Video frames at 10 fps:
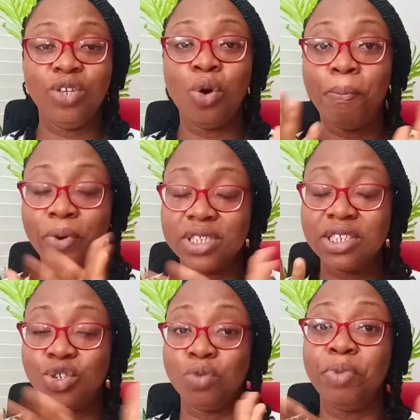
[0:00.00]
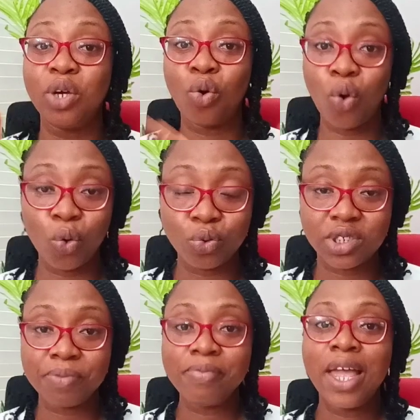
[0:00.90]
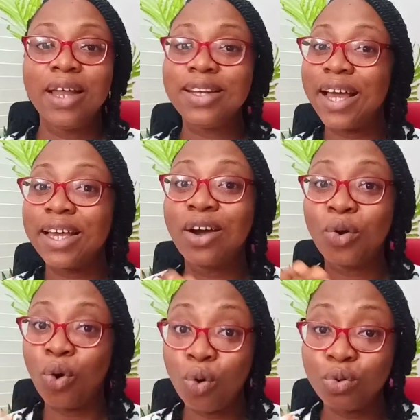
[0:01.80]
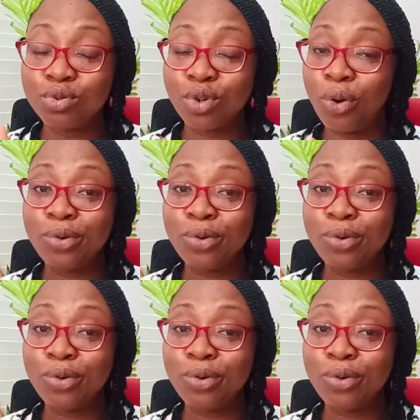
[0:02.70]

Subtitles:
your butter should be cold, like cold.